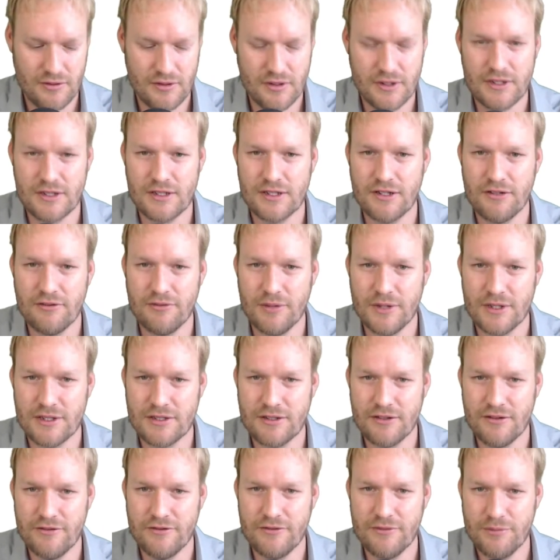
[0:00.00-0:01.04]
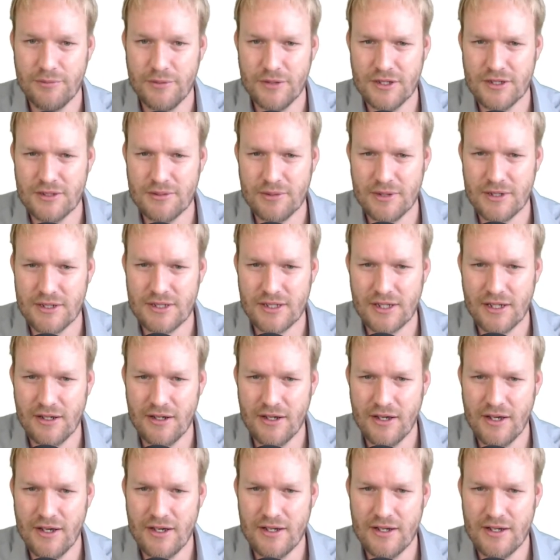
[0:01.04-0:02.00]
let's give myself a bit of space here,